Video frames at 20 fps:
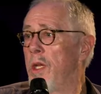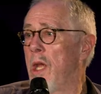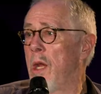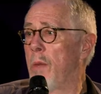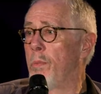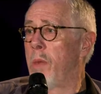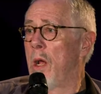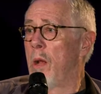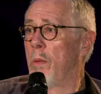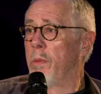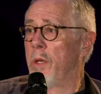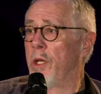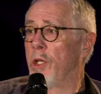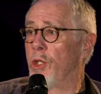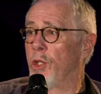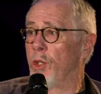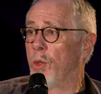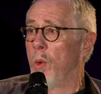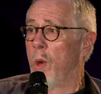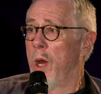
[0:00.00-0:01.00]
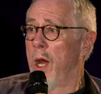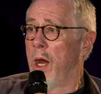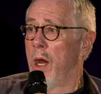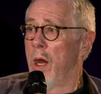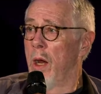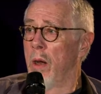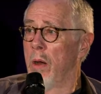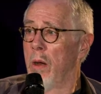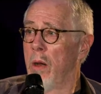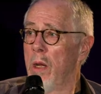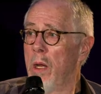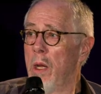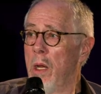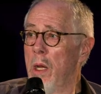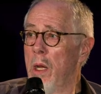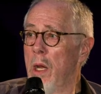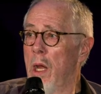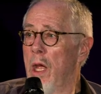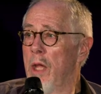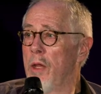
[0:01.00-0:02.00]
that public square
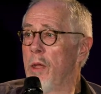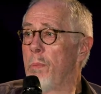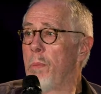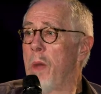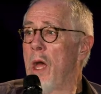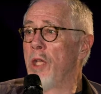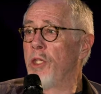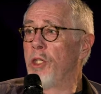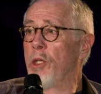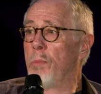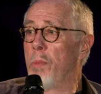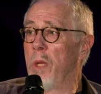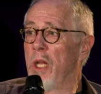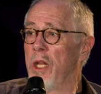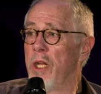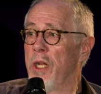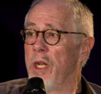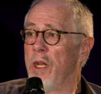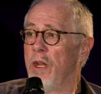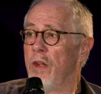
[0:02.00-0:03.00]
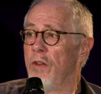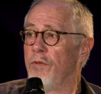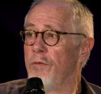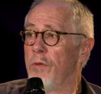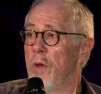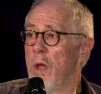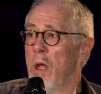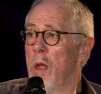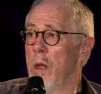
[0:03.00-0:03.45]
and the possibility of